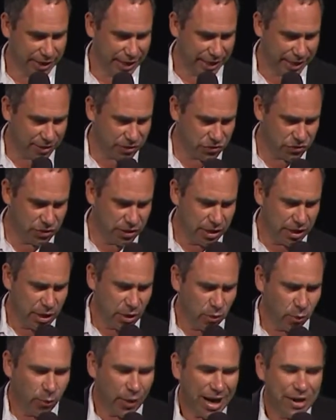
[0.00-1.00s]
And
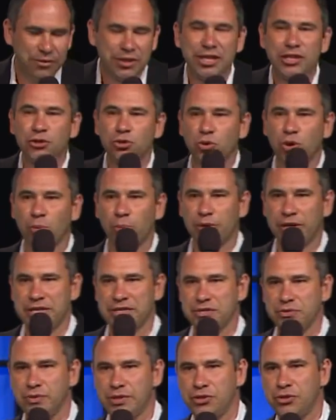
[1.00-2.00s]
why we need to
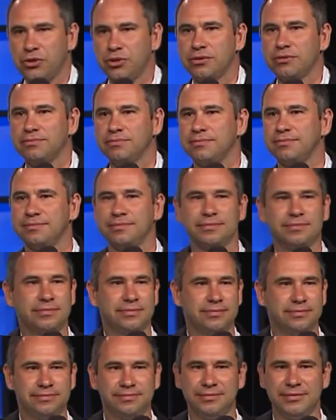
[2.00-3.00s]
compress video?
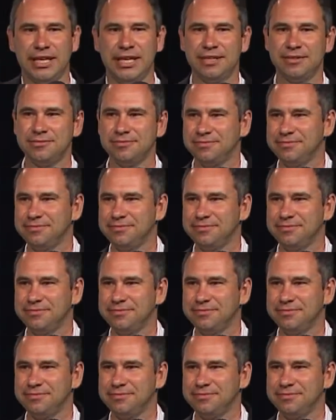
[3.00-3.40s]
Yeah?